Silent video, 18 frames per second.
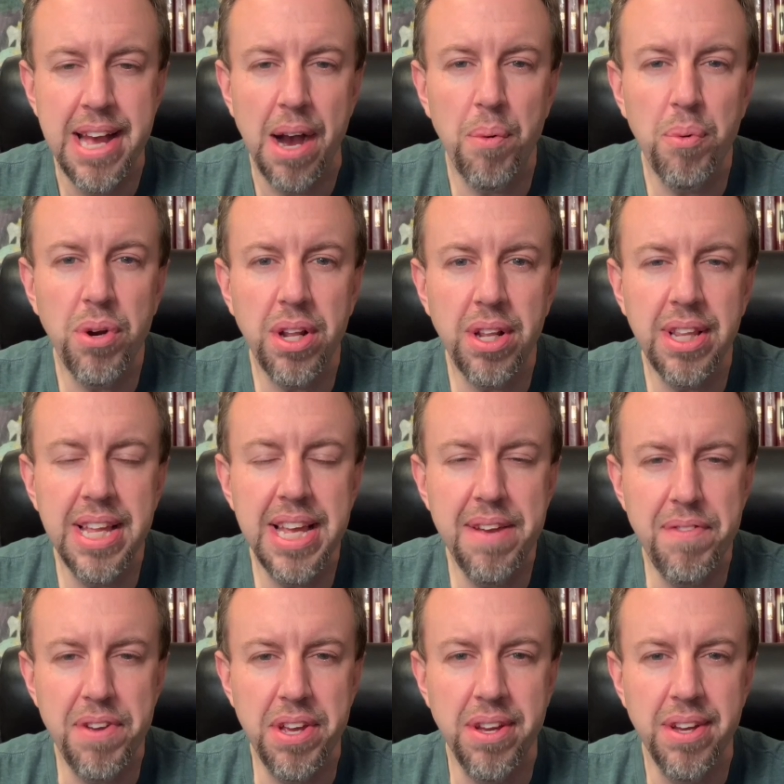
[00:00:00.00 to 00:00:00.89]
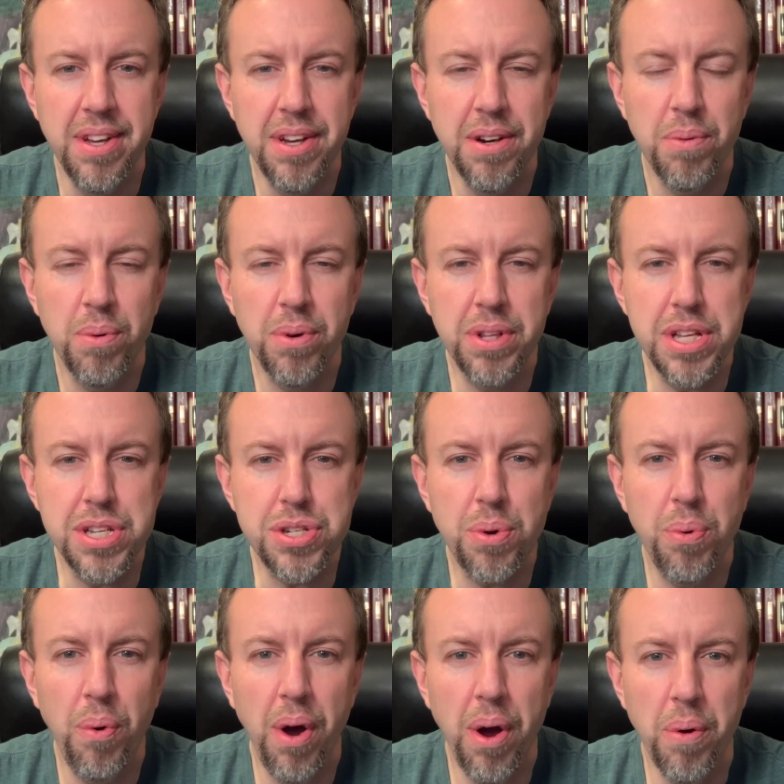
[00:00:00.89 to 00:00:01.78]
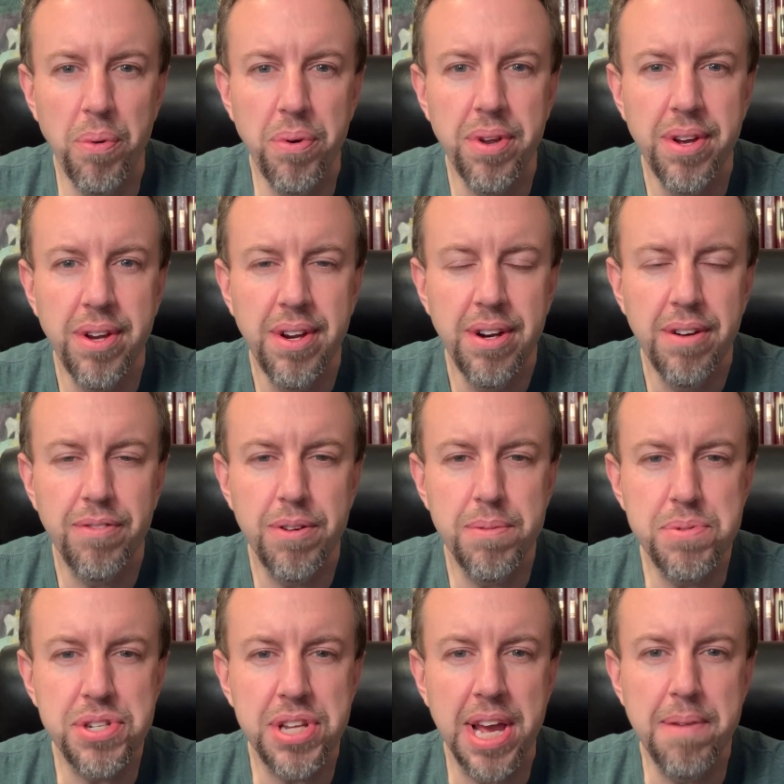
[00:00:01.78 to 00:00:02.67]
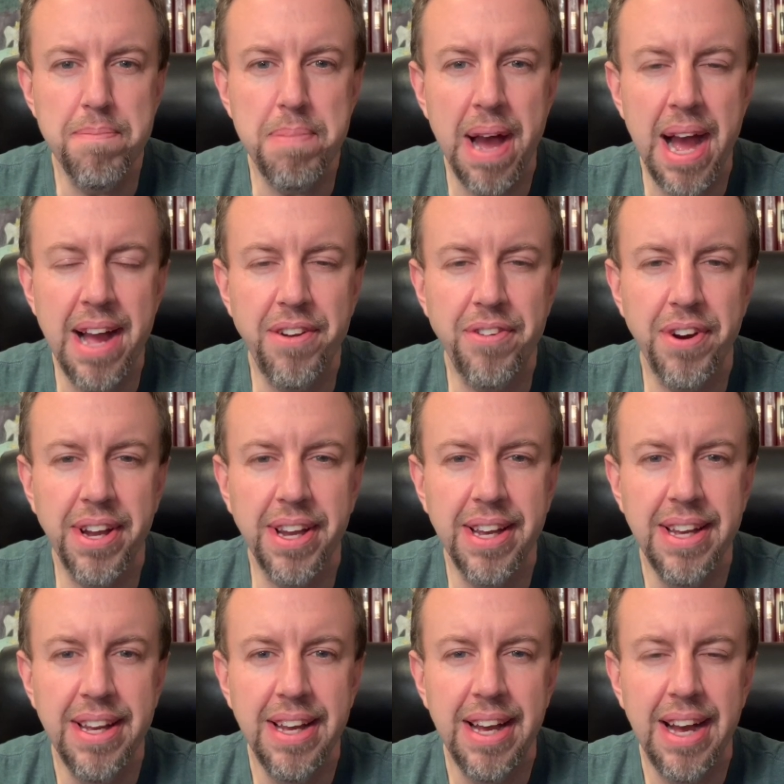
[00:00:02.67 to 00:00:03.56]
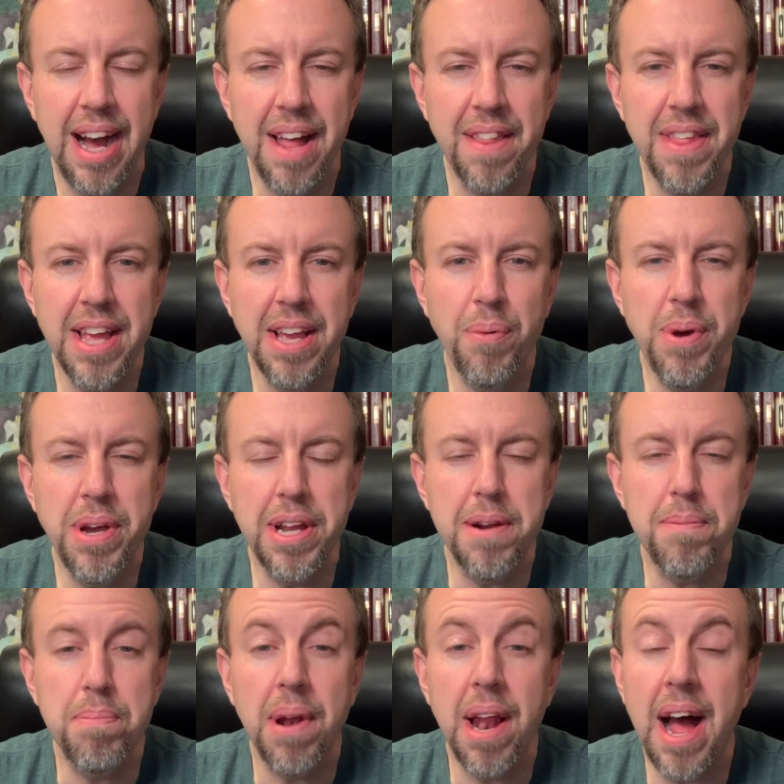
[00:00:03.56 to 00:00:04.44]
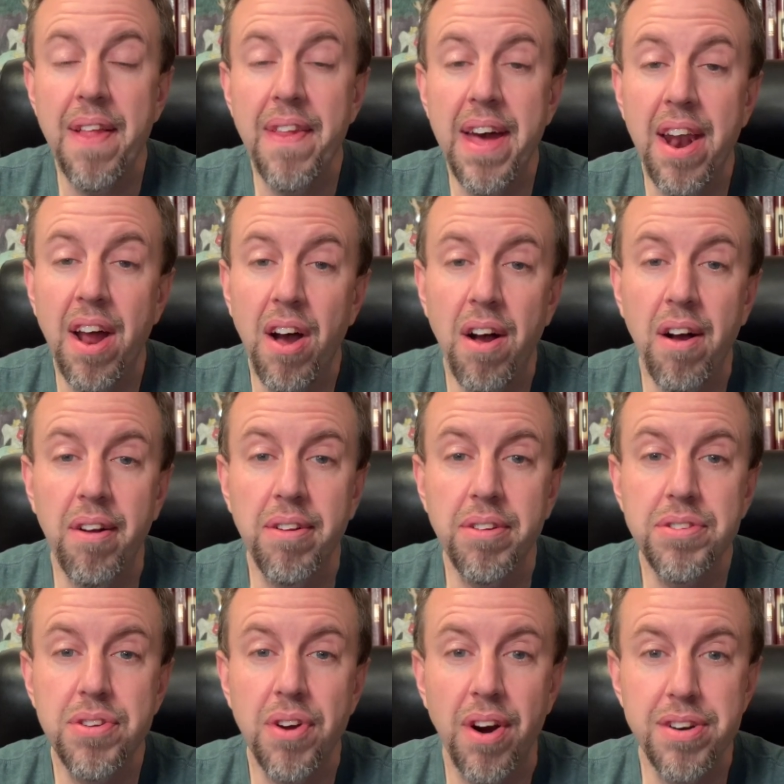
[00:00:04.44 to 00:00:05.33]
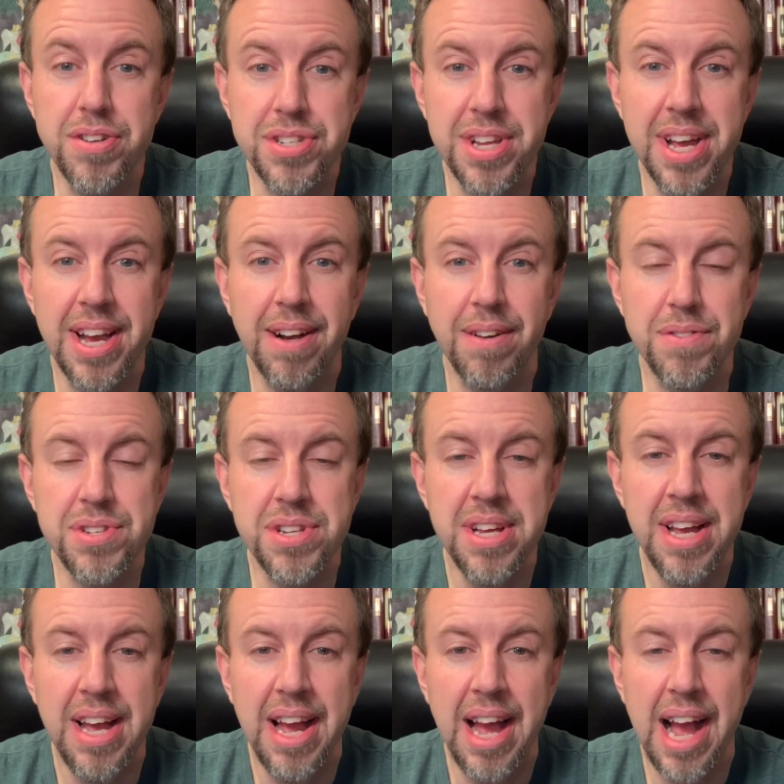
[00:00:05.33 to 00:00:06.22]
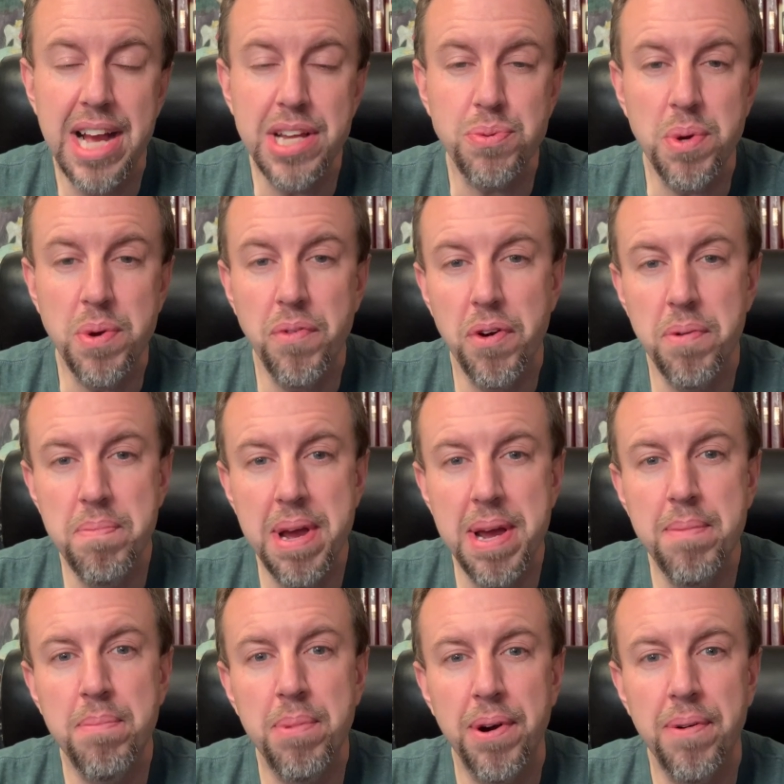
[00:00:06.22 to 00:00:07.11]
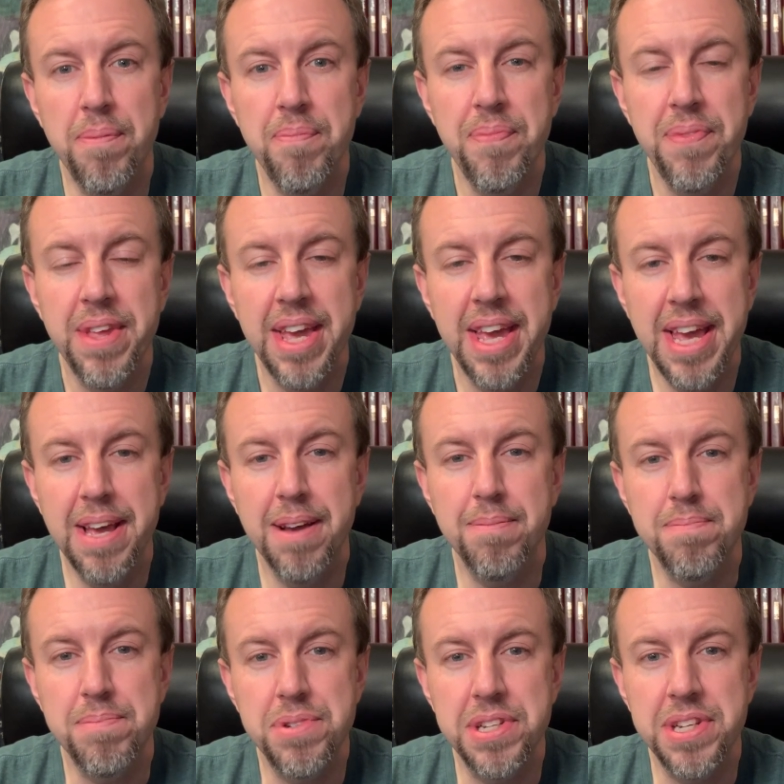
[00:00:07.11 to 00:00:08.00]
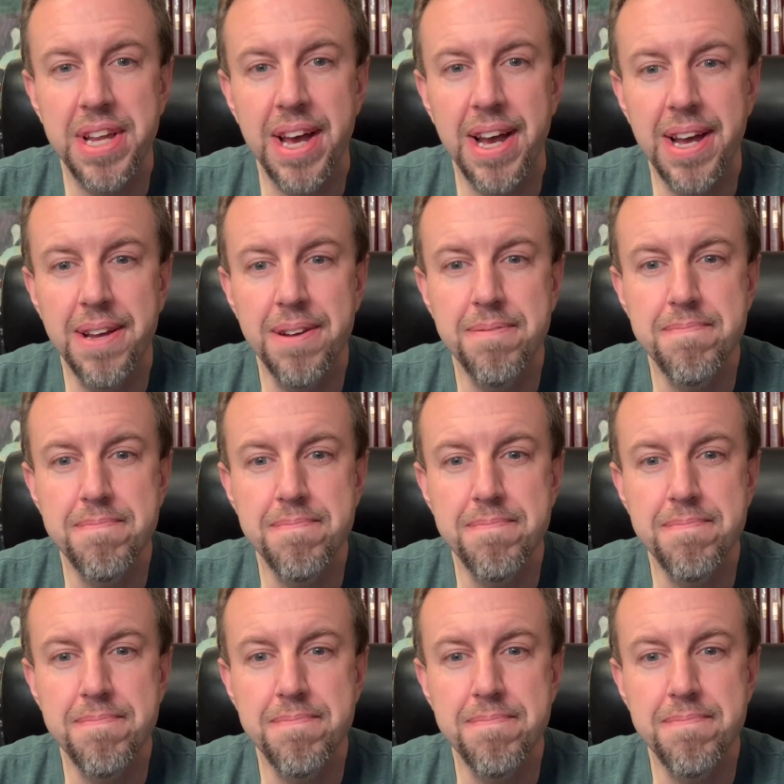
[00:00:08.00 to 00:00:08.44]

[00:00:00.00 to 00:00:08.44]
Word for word: I want to leave you with this quote from St. Patrick. I think we could apply that all to ourselves as we remember him today.